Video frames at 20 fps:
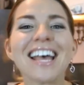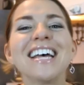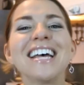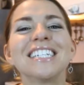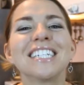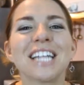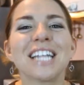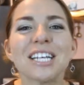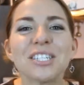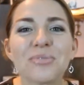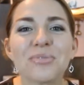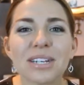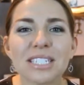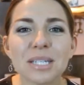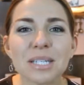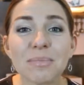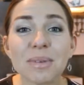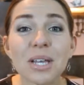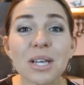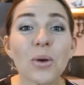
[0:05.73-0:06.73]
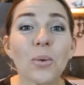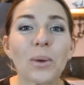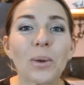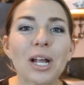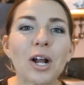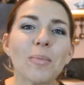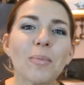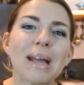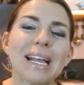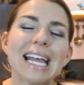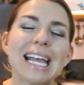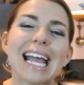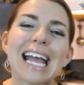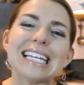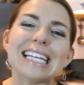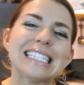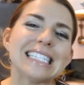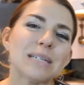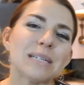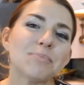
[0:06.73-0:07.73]
Today's recipe, we are making a
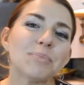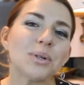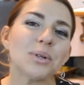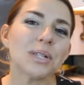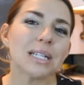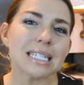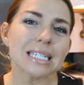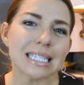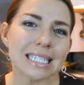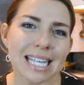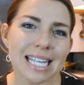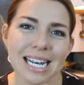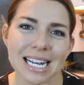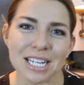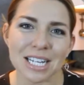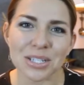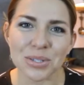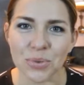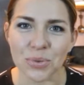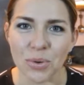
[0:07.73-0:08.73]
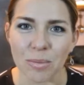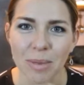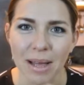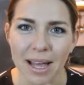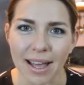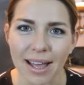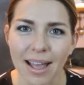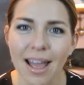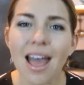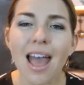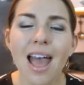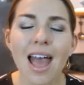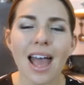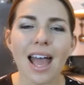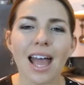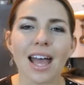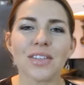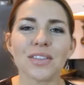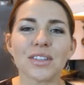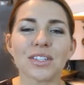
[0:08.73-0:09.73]
simple, skinny sorbet,
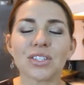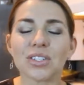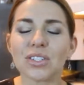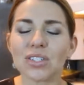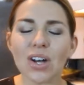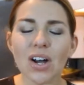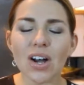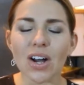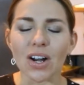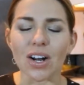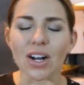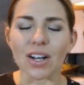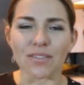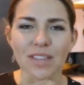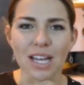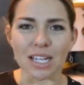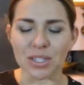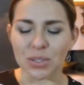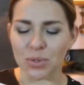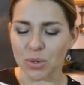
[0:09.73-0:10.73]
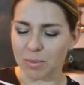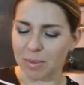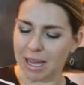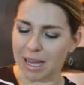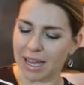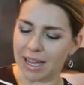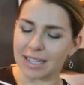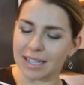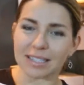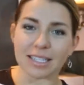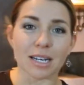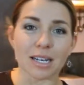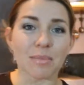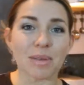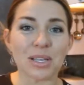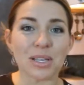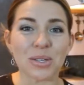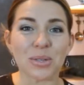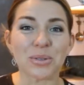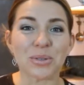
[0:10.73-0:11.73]
and the star of that sorbet is going to
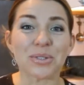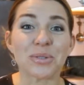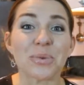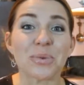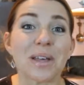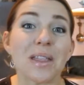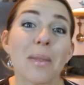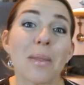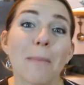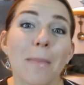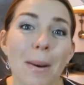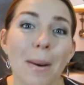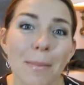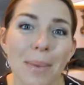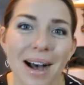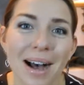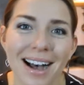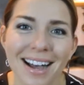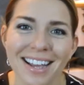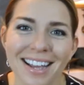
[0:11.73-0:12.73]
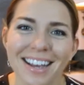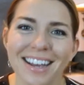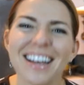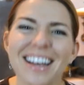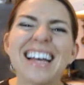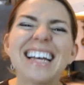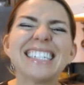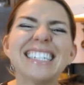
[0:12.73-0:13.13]
be used with papaya.